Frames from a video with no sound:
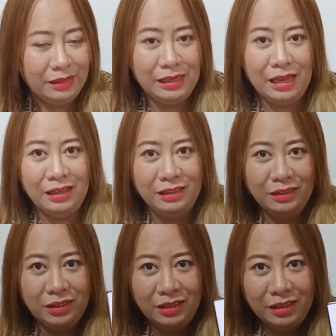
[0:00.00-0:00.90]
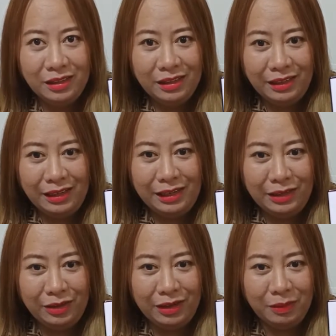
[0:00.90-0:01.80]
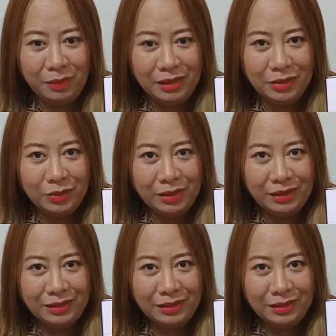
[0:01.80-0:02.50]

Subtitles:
Yeah. Incorrect password.